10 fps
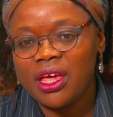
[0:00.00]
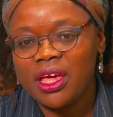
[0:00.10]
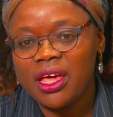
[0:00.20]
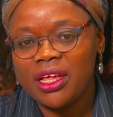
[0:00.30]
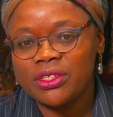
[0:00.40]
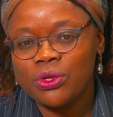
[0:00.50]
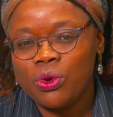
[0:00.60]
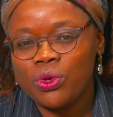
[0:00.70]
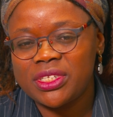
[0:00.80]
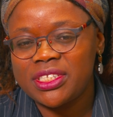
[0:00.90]
and
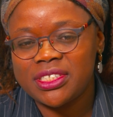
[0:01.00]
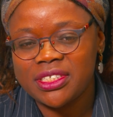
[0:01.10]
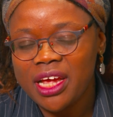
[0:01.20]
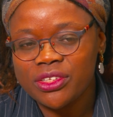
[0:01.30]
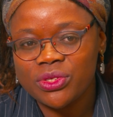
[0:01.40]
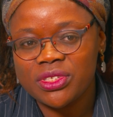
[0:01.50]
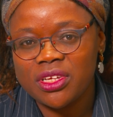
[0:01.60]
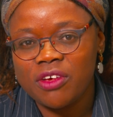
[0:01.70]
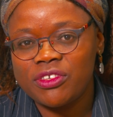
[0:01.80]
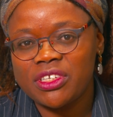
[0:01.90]
or distract
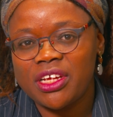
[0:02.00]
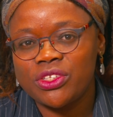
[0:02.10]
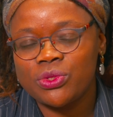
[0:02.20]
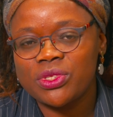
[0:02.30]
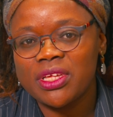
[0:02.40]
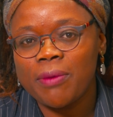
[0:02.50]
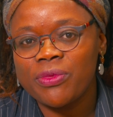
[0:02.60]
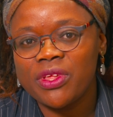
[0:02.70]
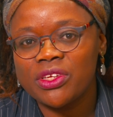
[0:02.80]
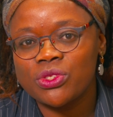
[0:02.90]
yourself, try and do
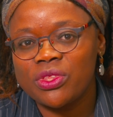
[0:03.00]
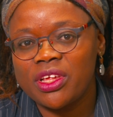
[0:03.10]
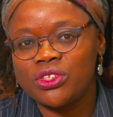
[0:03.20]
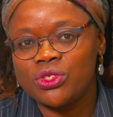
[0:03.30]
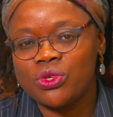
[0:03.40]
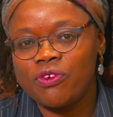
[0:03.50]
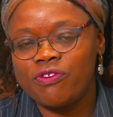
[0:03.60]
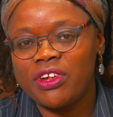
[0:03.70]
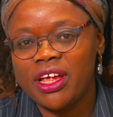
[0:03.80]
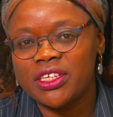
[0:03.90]
something so that you don't
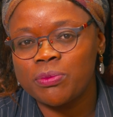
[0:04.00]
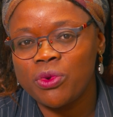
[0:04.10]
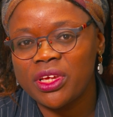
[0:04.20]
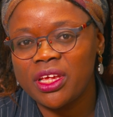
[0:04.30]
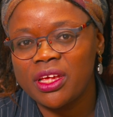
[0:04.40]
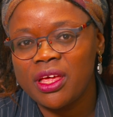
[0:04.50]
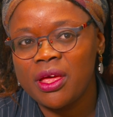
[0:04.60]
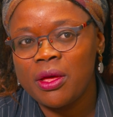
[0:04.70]
feel like smoking.